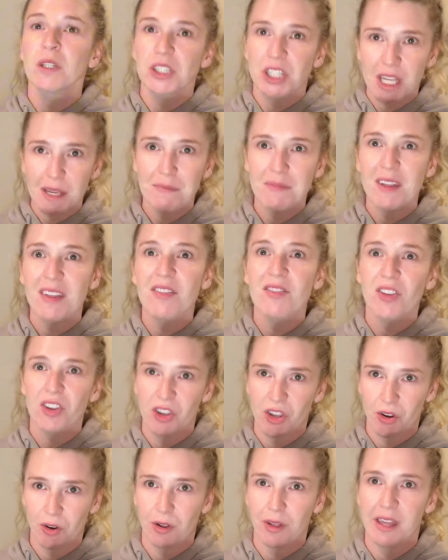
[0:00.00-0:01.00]
keeps it
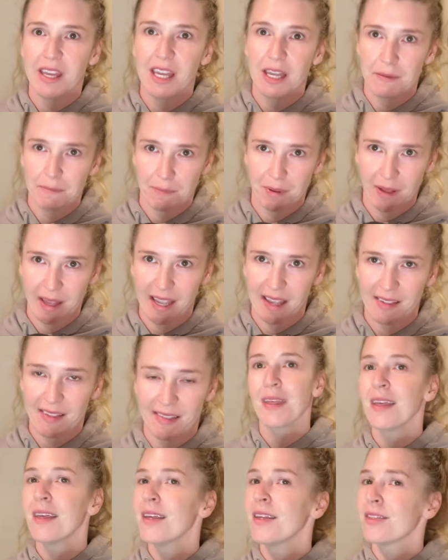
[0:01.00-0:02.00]
securely in
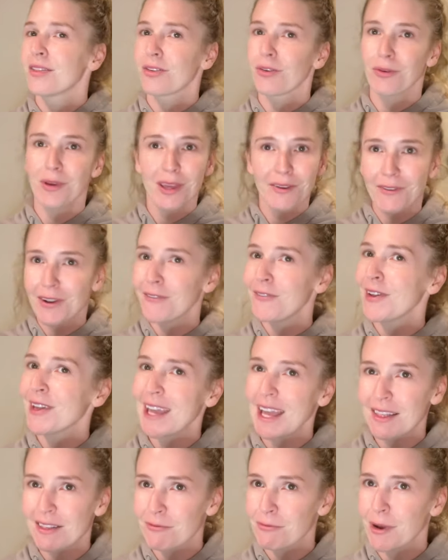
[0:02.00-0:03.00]
place. So even if it
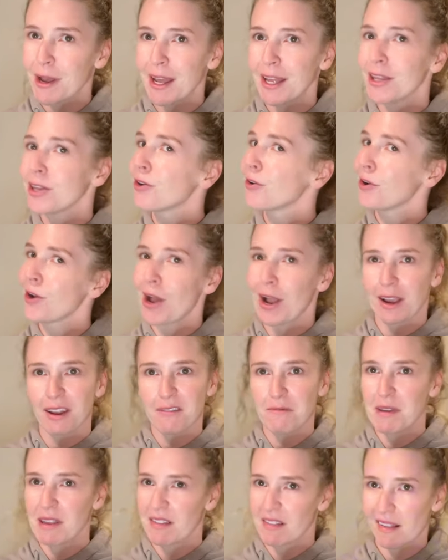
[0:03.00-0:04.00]
gets wet, you're not gonna
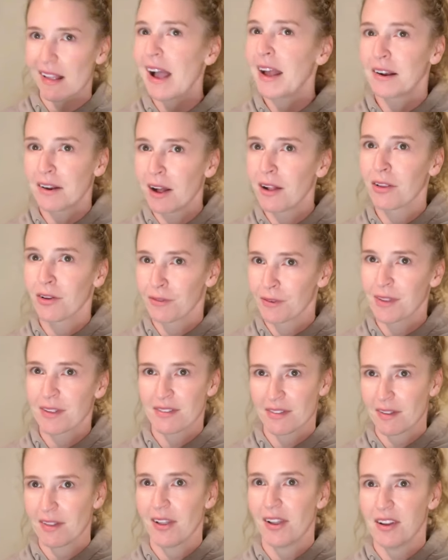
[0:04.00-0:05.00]
be sliding all over the
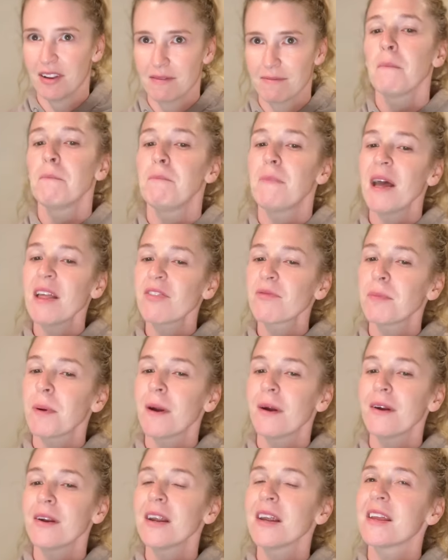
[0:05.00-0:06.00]
salon. Best
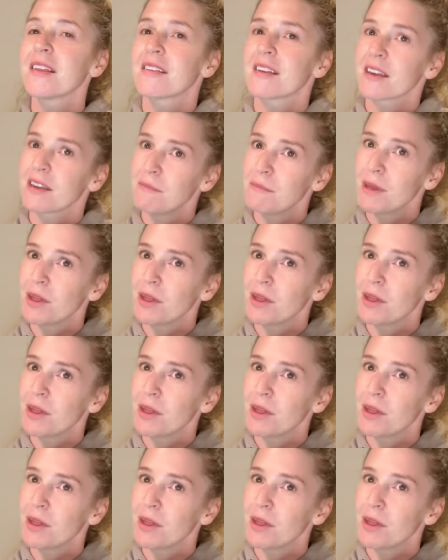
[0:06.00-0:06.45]
part is it can be